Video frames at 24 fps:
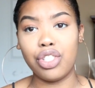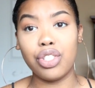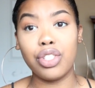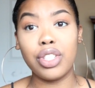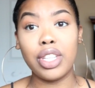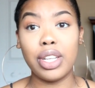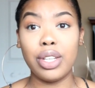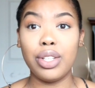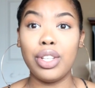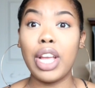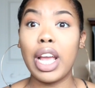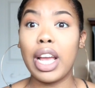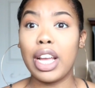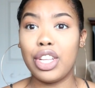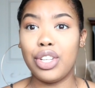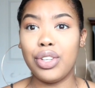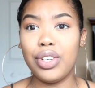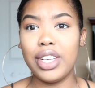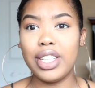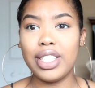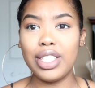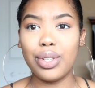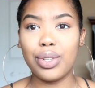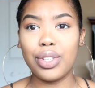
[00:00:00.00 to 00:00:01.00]
So then, yeah, you
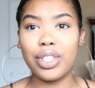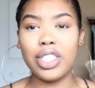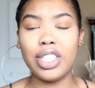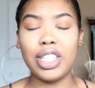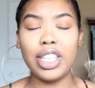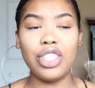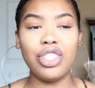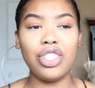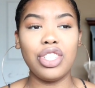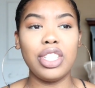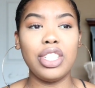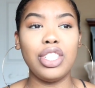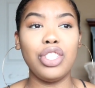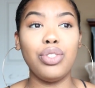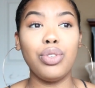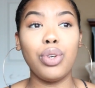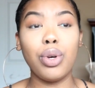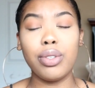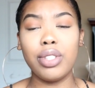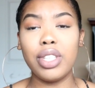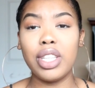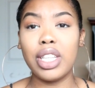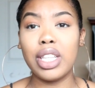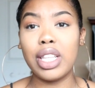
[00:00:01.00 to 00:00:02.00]
get into orientation, you
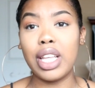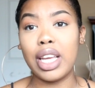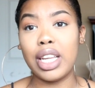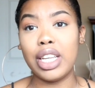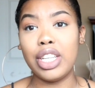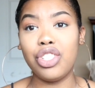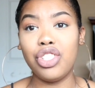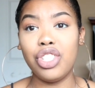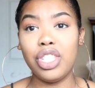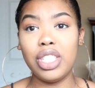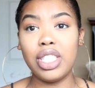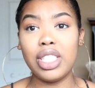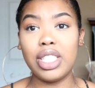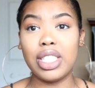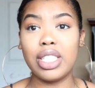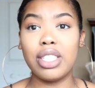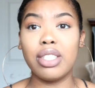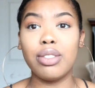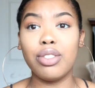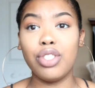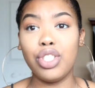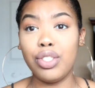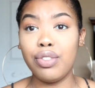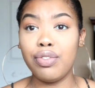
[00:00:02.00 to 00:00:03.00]
go to the lady, she
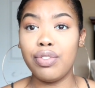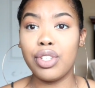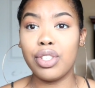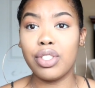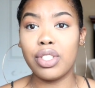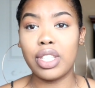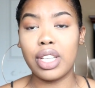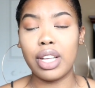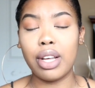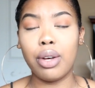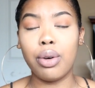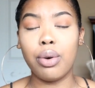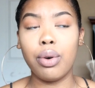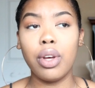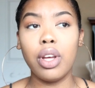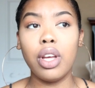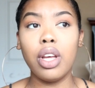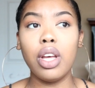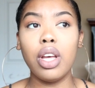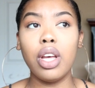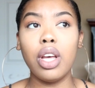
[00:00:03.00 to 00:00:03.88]
fills out,